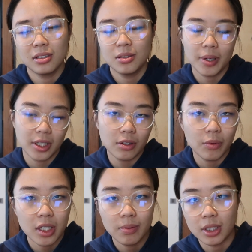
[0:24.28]
depending on
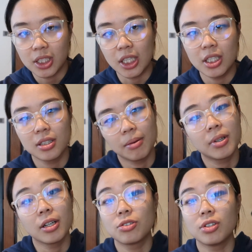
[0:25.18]
where you want to teach, some
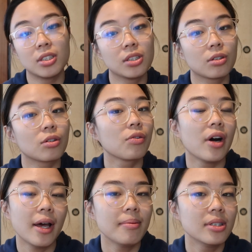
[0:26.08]
countries it's a
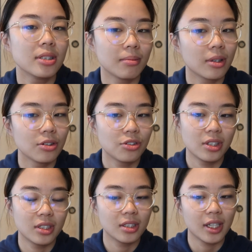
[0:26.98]
requirement, some
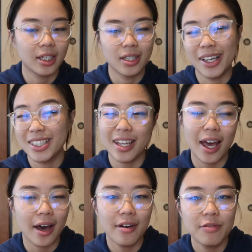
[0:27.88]
countries it's like a nice to
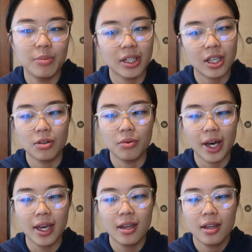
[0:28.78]
have, but either
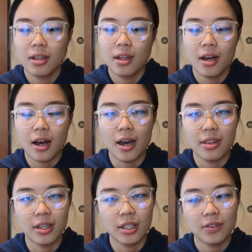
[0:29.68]
way, I
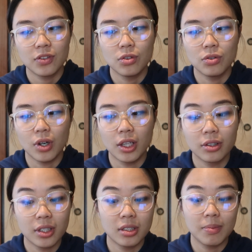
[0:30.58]
think if you are
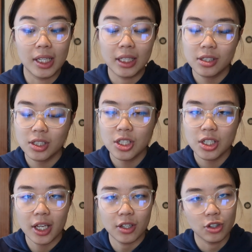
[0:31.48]
looking to be an English
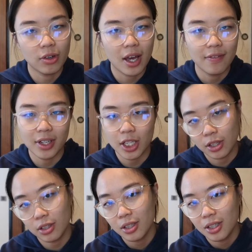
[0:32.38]
teacher and you don't have
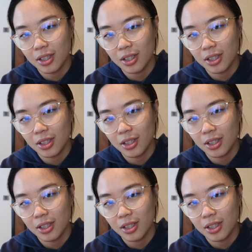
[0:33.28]
any,